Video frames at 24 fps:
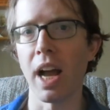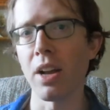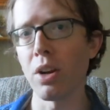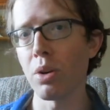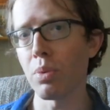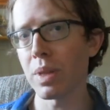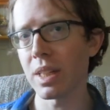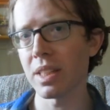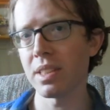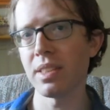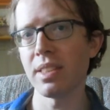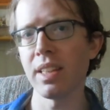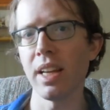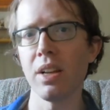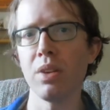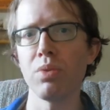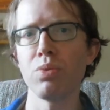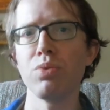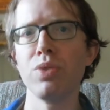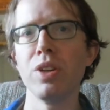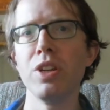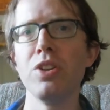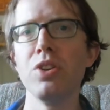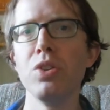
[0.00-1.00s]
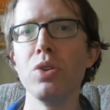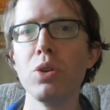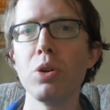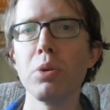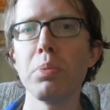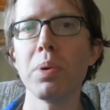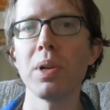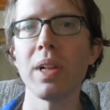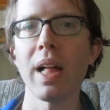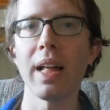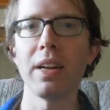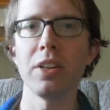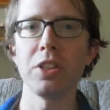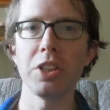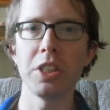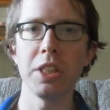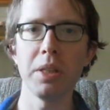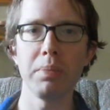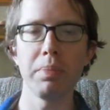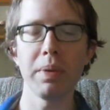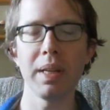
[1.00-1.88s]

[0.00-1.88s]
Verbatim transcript: I don't want to say renewable energy,